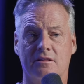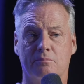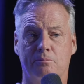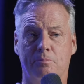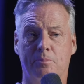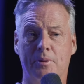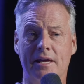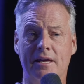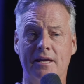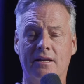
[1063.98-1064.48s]

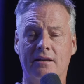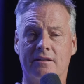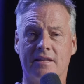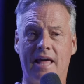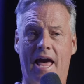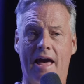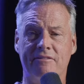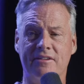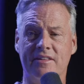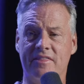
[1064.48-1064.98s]
being
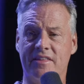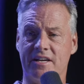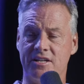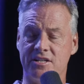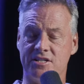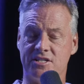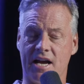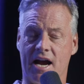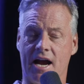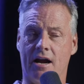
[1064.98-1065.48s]
having the
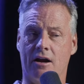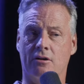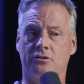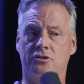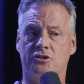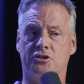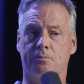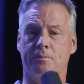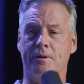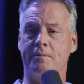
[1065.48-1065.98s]
desire
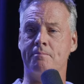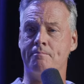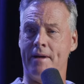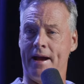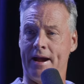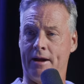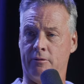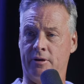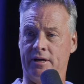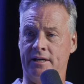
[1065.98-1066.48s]
to be
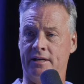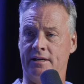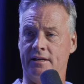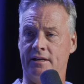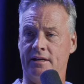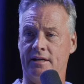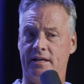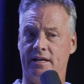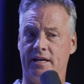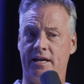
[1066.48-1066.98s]
married
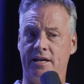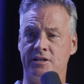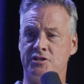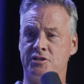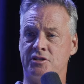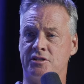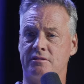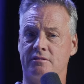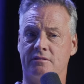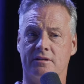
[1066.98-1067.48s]

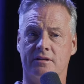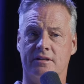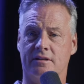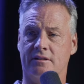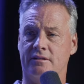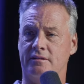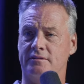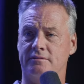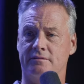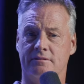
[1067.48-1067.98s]
is
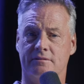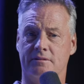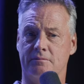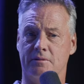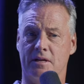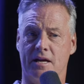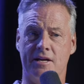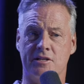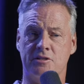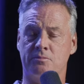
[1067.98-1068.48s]

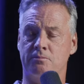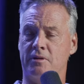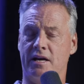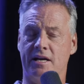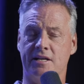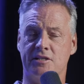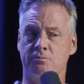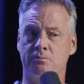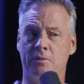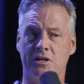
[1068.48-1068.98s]
as
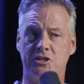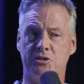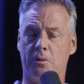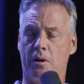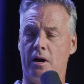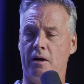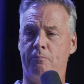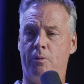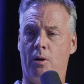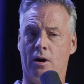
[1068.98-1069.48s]
as much
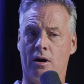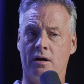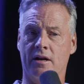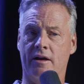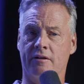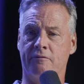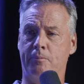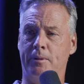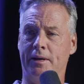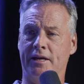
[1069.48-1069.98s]
a part
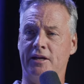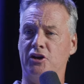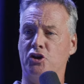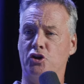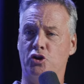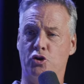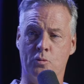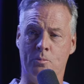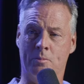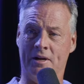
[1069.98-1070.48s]
of being
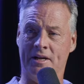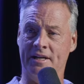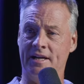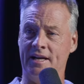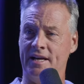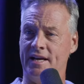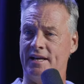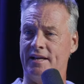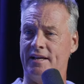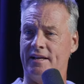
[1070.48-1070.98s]
human
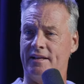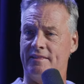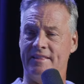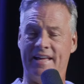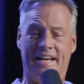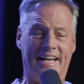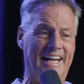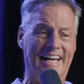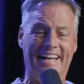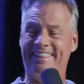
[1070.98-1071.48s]

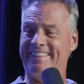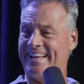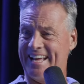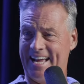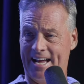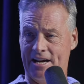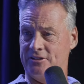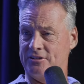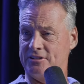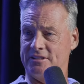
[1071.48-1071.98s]
than anything
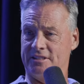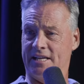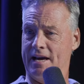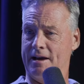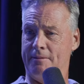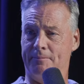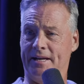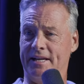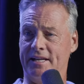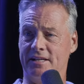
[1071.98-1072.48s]
else. I
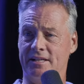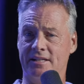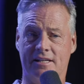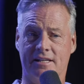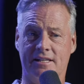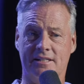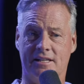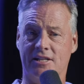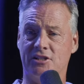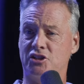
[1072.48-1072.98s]
mean, it,
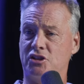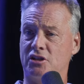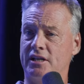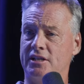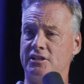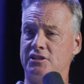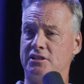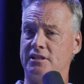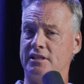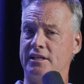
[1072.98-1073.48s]
it, it's
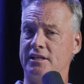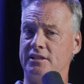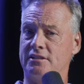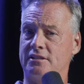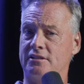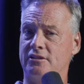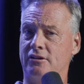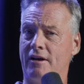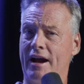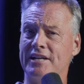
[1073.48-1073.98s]
it's it's
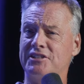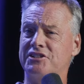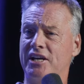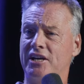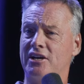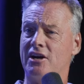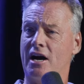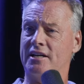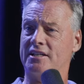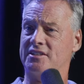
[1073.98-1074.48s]
you're asking
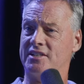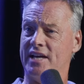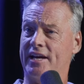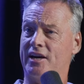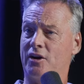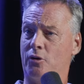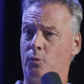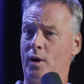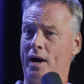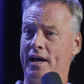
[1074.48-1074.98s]
God to take
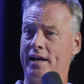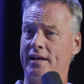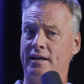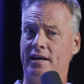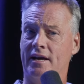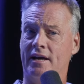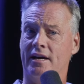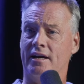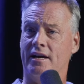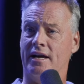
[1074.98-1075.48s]
away
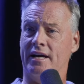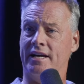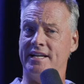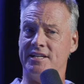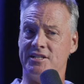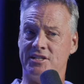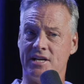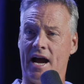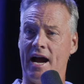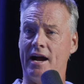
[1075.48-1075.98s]
a
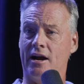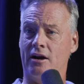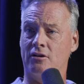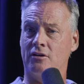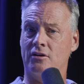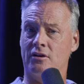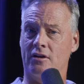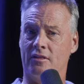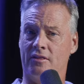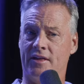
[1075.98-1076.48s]

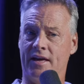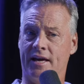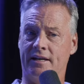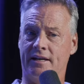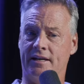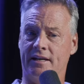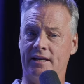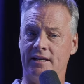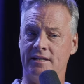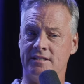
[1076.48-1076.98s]
desire that
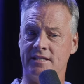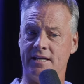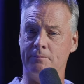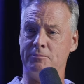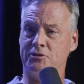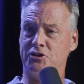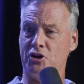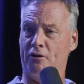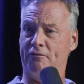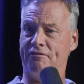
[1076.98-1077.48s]
is
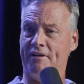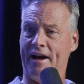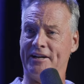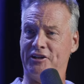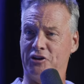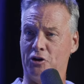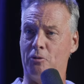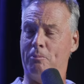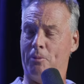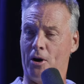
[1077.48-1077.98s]
ipso
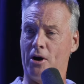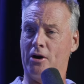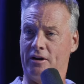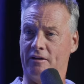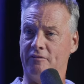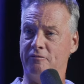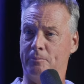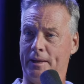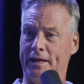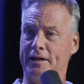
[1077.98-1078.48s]
facto part
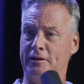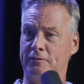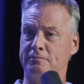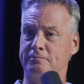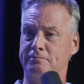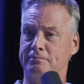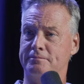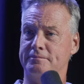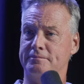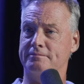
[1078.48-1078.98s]
of
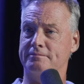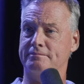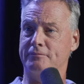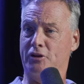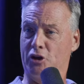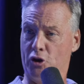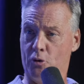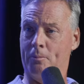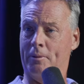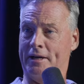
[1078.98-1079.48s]
being
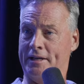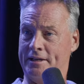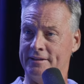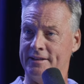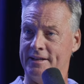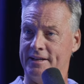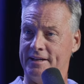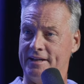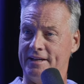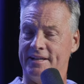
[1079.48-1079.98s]
human.
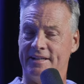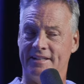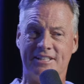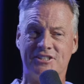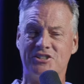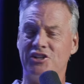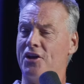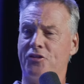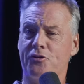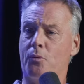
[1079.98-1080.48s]
Yeah.
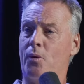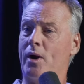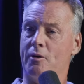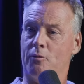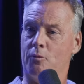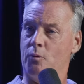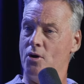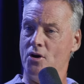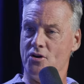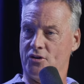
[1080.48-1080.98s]
That's not the way it
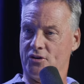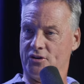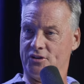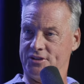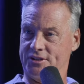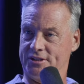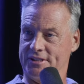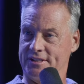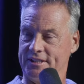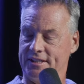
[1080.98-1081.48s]

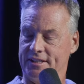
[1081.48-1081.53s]
works.